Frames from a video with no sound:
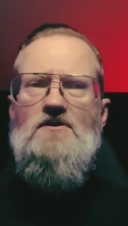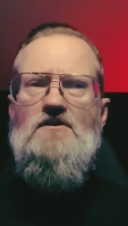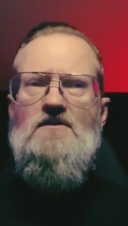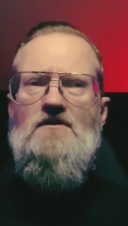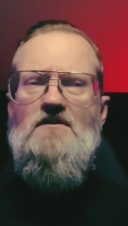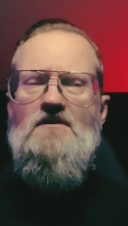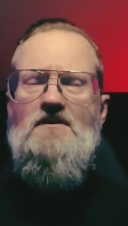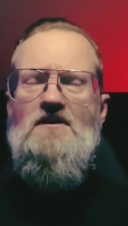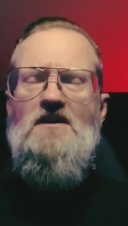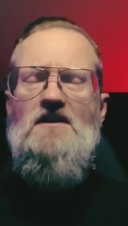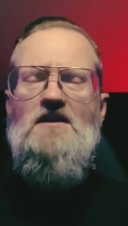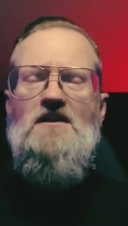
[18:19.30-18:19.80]

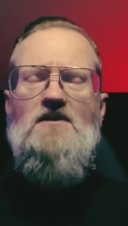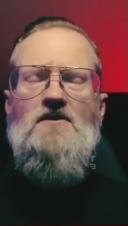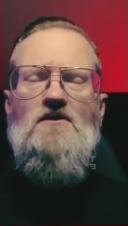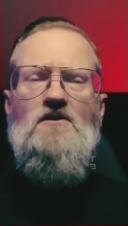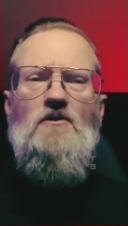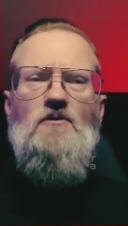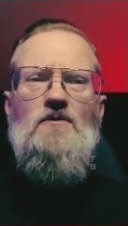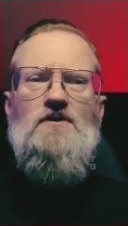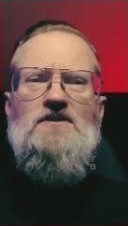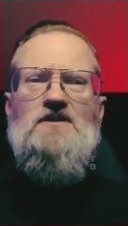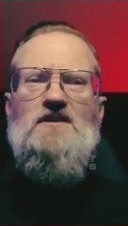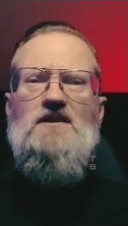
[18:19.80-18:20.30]
needing
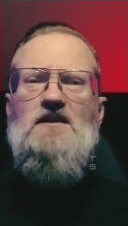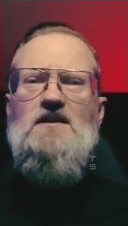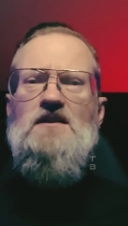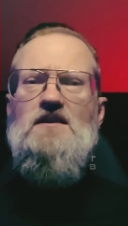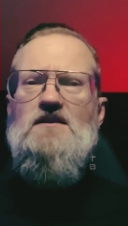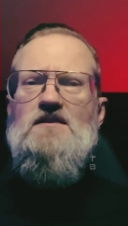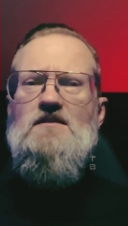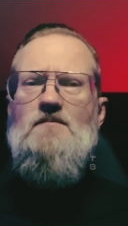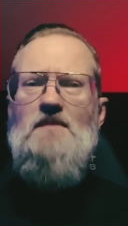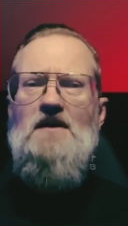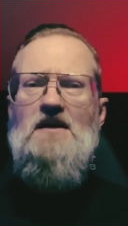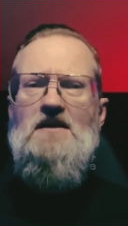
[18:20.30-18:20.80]
always needing
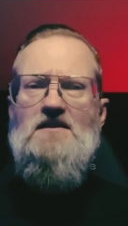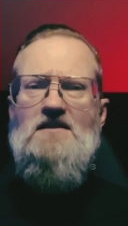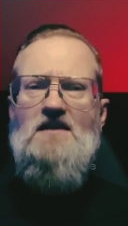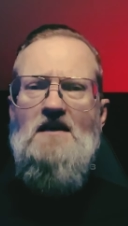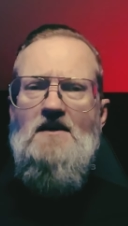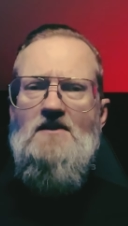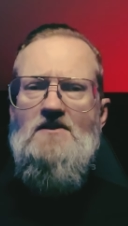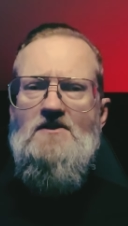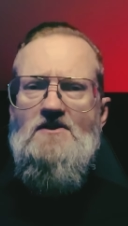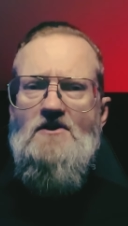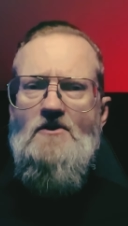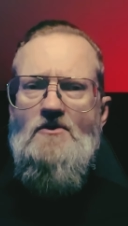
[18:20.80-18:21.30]
to
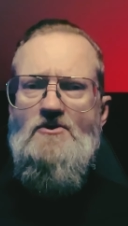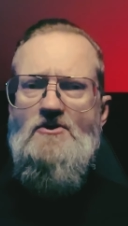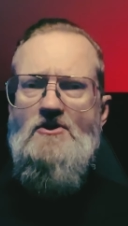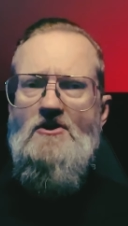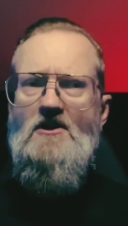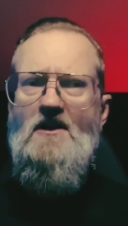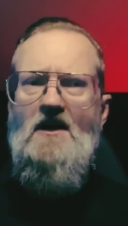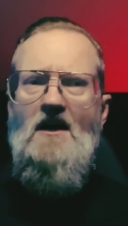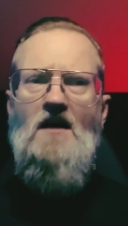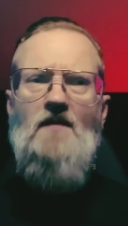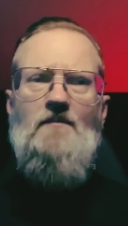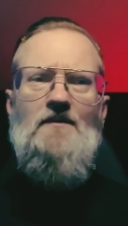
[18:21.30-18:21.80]
maintain
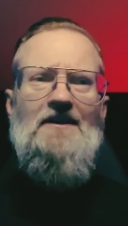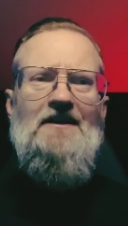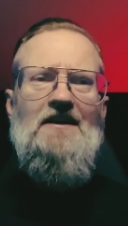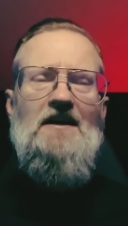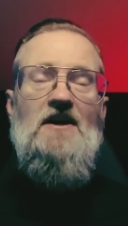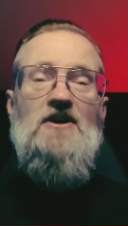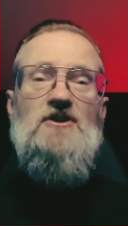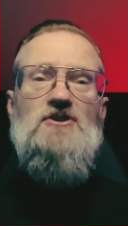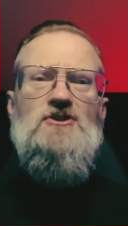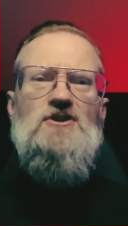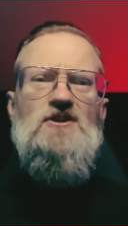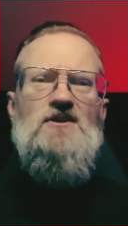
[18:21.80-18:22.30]
social
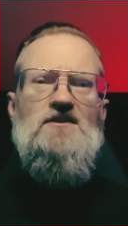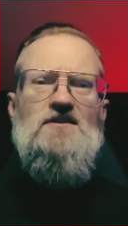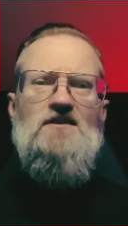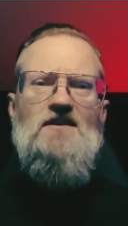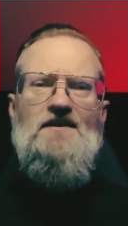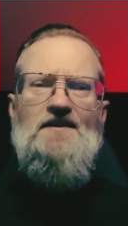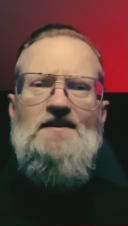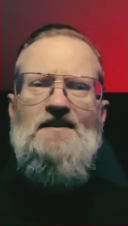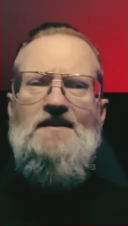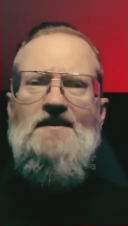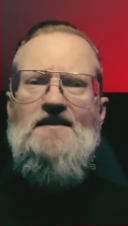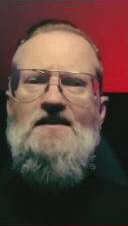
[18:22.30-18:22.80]
obligations
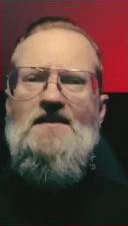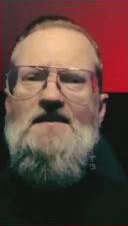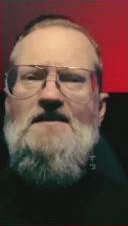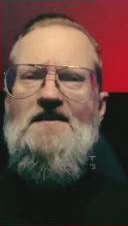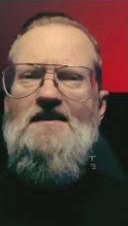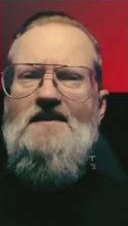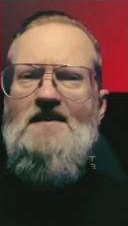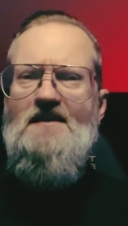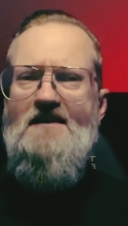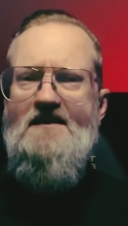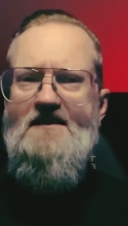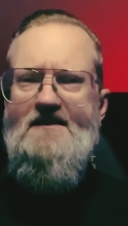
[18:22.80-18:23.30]
and need,
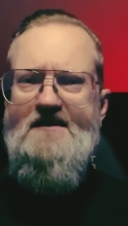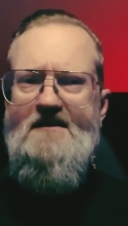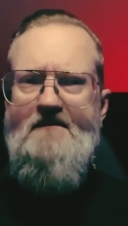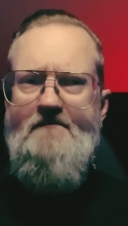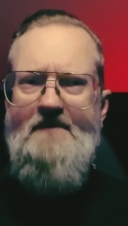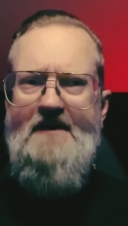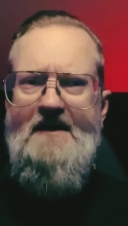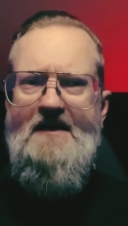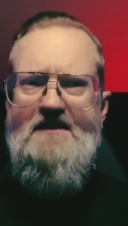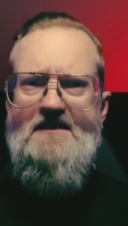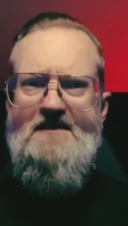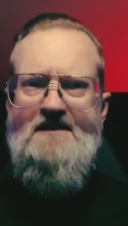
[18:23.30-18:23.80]
needing to
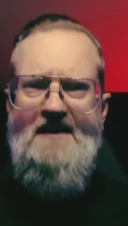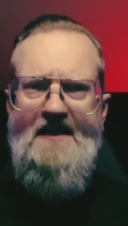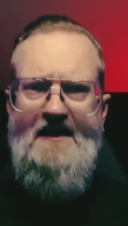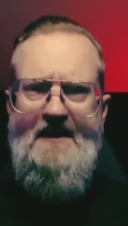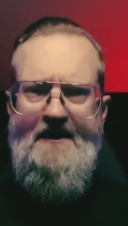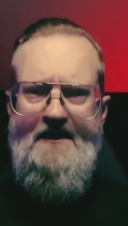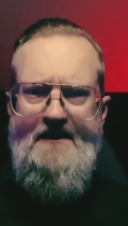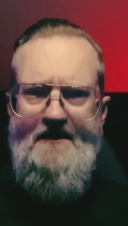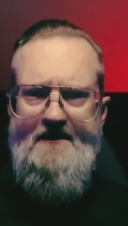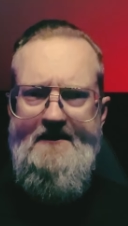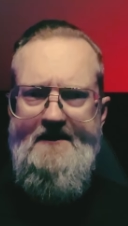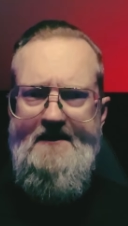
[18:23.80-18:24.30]

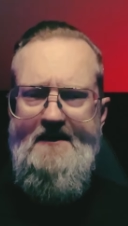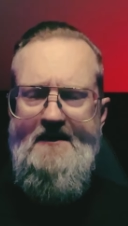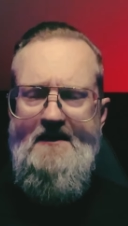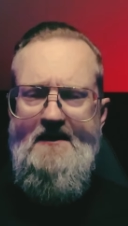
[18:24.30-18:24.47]
maintain